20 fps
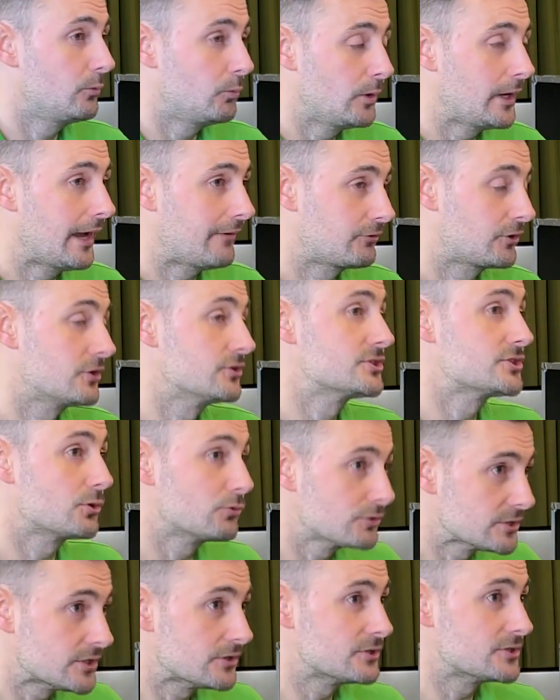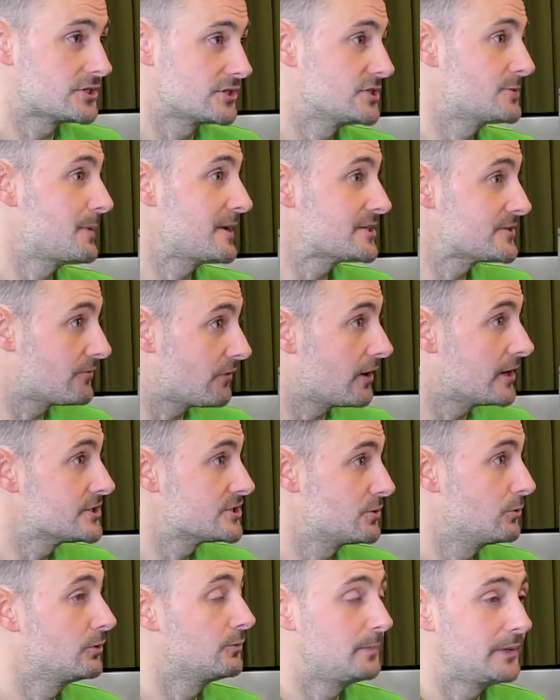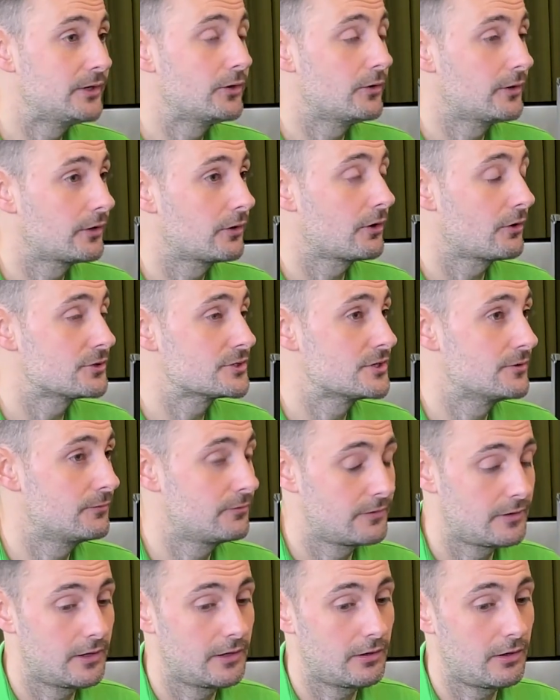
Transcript: we have consultants and specifiers that would be doing a lot of